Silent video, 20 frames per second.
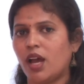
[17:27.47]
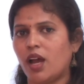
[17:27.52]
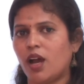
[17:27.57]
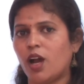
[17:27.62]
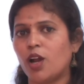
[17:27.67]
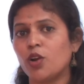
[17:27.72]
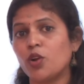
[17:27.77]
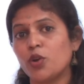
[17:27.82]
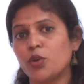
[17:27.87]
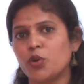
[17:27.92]

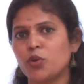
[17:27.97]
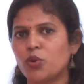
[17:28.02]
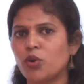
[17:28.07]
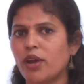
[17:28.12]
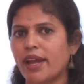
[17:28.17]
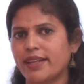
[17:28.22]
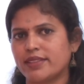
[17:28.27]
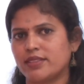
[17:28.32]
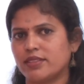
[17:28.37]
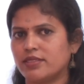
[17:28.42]
allow you to
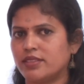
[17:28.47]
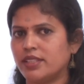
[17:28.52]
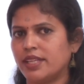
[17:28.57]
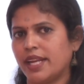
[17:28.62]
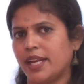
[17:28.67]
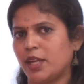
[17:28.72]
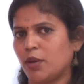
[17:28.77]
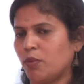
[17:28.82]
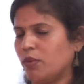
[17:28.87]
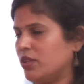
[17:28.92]
access the
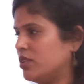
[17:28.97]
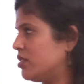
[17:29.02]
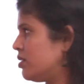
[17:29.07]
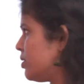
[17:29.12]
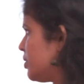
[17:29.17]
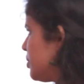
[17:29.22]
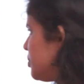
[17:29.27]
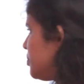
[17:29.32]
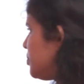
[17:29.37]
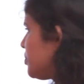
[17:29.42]

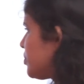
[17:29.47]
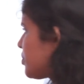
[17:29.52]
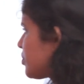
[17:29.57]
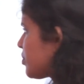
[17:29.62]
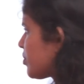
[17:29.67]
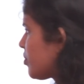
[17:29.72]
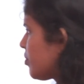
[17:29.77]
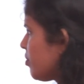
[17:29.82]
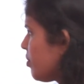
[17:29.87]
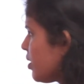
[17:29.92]
database.
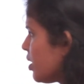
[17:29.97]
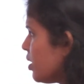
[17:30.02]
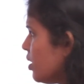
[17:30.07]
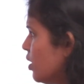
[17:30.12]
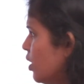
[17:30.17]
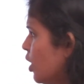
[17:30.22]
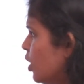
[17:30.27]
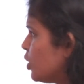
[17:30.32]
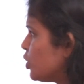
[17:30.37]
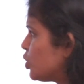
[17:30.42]

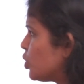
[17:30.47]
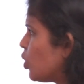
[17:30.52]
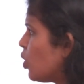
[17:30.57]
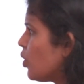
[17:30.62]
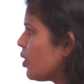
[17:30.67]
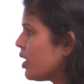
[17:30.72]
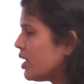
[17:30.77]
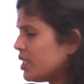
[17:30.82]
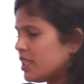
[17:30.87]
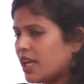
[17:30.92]

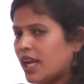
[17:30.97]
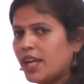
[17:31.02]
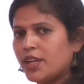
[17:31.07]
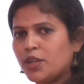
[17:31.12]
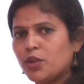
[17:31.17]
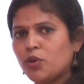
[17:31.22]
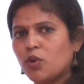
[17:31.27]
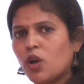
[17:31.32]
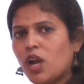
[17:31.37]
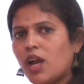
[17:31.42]
So in
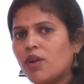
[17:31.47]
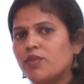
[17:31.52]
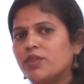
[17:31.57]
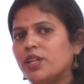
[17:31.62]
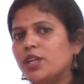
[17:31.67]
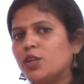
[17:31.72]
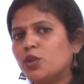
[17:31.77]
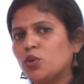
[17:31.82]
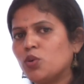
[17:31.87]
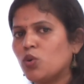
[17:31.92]
that you have
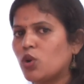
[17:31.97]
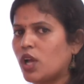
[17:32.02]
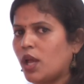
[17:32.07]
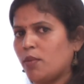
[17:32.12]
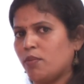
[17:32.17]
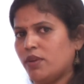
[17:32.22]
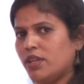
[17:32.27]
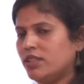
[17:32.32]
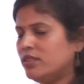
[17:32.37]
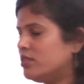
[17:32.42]
the 2
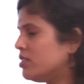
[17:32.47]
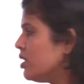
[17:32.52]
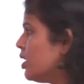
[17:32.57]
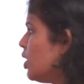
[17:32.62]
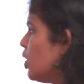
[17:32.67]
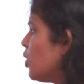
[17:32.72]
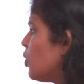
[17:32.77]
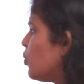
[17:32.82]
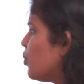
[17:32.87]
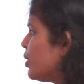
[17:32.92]
comments,
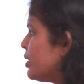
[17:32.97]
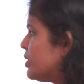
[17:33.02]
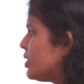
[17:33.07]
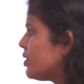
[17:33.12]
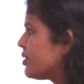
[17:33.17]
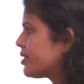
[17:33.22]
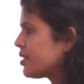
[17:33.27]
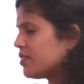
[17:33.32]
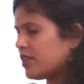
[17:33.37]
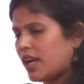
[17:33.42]
which
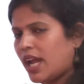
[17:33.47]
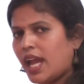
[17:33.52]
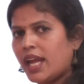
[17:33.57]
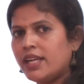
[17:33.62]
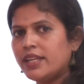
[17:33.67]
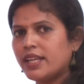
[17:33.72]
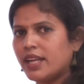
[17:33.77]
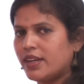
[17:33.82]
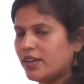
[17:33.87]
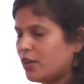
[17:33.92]
is
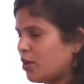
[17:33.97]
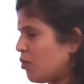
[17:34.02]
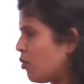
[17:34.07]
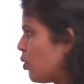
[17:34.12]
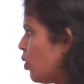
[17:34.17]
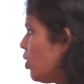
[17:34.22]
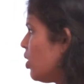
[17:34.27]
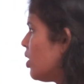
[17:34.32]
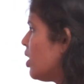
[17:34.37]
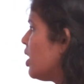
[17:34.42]
grant and
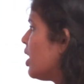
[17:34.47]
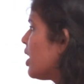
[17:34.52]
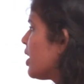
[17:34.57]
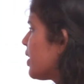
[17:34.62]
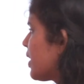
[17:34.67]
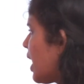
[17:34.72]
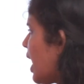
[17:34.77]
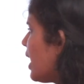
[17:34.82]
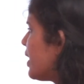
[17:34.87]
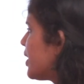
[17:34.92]
revoke.
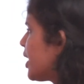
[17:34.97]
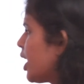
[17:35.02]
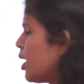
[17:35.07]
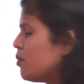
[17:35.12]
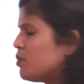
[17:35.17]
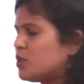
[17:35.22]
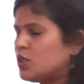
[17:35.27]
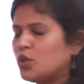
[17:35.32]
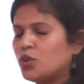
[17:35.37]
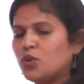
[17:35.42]
Grant
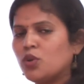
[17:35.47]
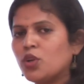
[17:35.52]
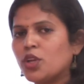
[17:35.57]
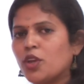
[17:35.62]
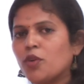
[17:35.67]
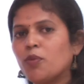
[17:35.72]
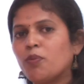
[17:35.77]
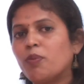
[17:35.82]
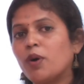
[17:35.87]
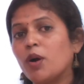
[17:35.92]
helps you to
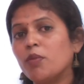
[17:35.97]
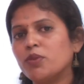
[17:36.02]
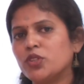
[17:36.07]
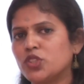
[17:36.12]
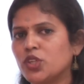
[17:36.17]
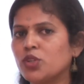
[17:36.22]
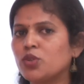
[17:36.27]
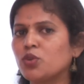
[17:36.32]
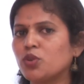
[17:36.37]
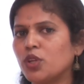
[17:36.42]
give
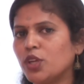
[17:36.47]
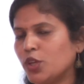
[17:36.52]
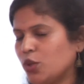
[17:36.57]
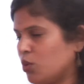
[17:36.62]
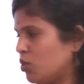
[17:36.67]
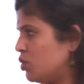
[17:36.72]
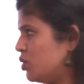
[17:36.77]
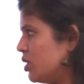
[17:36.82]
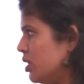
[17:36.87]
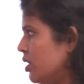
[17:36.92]
permission to the
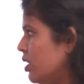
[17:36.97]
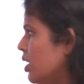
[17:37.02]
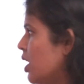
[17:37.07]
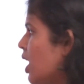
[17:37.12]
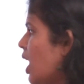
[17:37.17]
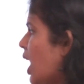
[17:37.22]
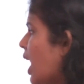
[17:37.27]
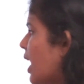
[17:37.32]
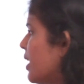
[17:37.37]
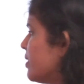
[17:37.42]
user,
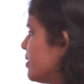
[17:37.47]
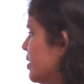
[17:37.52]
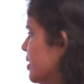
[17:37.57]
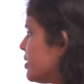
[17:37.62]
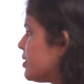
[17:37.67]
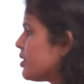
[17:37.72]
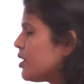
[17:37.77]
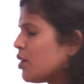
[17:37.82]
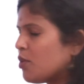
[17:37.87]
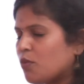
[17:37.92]
and
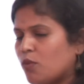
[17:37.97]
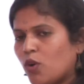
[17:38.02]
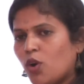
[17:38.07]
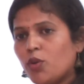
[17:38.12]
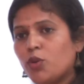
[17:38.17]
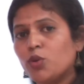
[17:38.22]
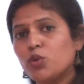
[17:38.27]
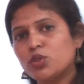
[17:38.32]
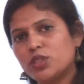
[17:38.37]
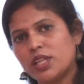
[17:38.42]
this
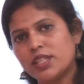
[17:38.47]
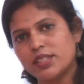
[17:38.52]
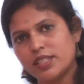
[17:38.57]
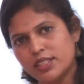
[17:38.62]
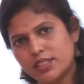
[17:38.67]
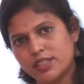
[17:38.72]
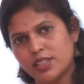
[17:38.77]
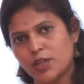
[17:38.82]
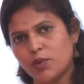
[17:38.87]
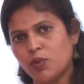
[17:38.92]
using
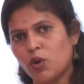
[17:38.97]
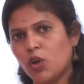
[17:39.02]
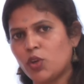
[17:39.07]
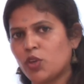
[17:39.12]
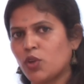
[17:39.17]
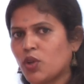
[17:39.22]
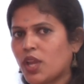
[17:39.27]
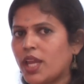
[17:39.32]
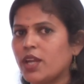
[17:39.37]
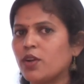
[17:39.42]
this
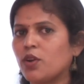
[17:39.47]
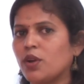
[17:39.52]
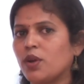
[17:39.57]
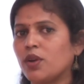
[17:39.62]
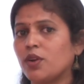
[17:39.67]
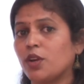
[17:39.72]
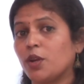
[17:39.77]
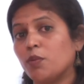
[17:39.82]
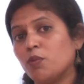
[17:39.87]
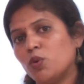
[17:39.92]
revoke you
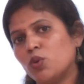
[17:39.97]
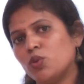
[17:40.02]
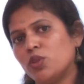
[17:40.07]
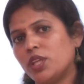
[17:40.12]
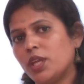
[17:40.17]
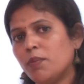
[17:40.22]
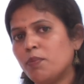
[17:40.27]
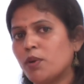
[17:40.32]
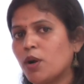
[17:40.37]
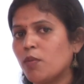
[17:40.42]
can remove
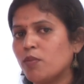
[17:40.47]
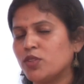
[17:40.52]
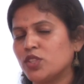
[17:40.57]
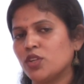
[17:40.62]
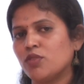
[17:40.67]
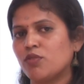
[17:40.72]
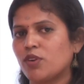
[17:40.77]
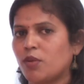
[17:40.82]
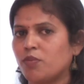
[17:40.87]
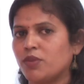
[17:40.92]
the
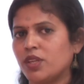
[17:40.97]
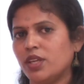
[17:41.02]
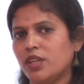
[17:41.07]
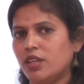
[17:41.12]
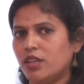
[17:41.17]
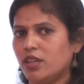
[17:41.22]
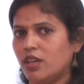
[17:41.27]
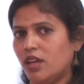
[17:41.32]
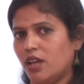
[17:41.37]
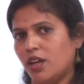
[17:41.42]
permission from
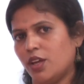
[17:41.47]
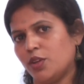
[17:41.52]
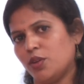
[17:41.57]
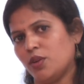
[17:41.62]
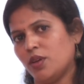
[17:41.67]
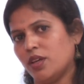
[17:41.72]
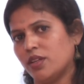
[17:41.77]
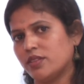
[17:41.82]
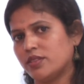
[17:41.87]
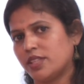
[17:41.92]

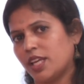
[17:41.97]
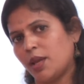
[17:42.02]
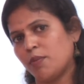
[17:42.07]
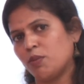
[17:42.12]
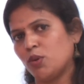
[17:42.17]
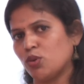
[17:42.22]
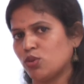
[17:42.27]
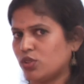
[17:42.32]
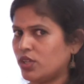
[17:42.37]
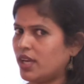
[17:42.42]
the
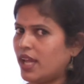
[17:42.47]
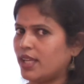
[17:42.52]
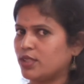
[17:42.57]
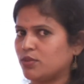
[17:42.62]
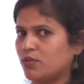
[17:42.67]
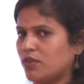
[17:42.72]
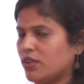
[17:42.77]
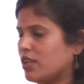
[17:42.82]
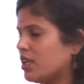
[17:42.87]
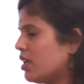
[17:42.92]
same user
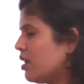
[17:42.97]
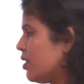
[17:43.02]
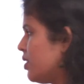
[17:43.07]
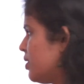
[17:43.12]
as well.